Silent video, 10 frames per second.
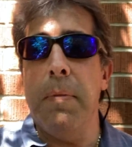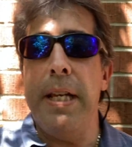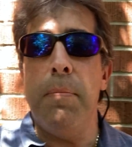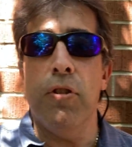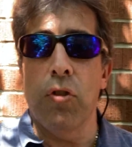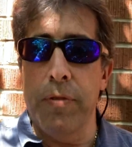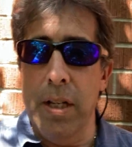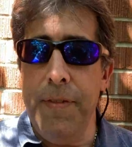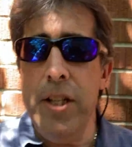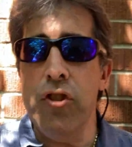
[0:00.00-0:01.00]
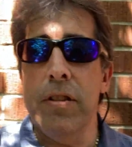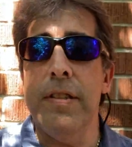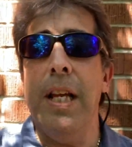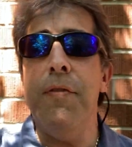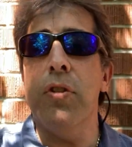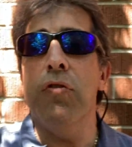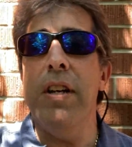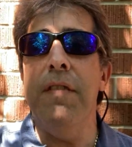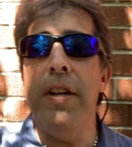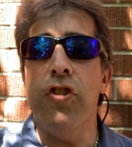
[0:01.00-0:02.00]
My neighbors doing renovations. They're going to do
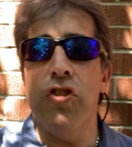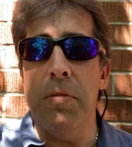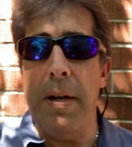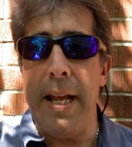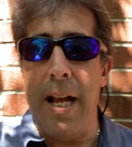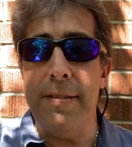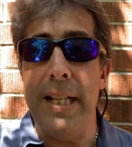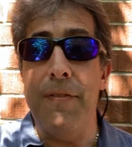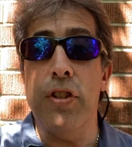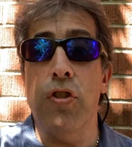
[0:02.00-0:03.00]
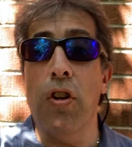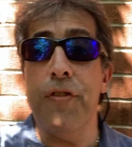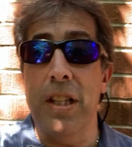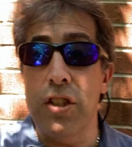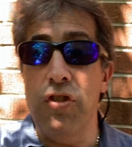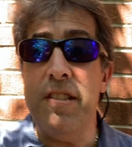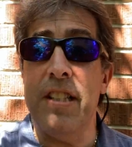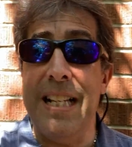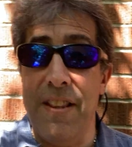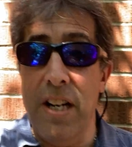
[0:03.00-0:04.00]
renovations in my house, and I have to turn off the
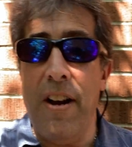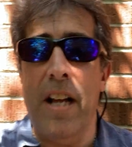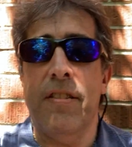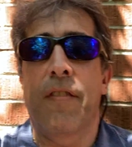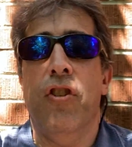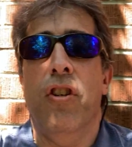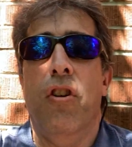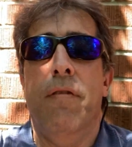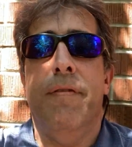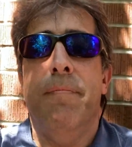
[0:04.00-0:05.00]
electricity in their house. I have to turn it off.